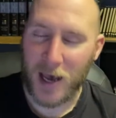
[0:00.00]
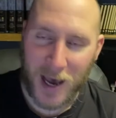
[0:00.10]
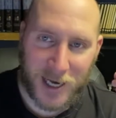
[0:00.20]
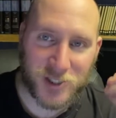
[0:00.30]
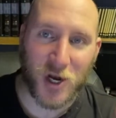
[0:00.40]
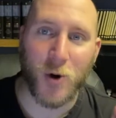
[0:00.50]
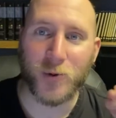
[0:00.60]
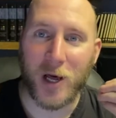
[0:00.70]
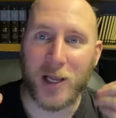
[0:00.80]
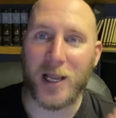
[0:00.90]
I
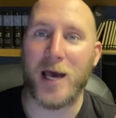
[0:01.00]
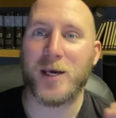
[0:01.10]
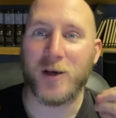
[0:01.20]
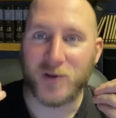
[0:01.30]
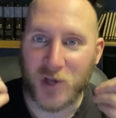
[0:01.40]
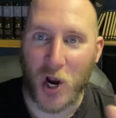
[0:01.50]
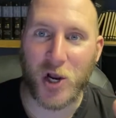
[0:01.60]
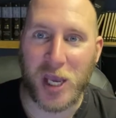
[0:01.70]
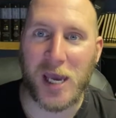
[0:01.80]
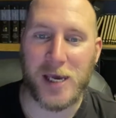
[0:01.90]
don't like
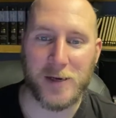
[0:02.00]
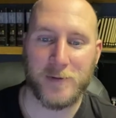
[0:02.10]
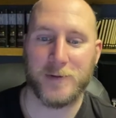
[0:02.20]
turkey.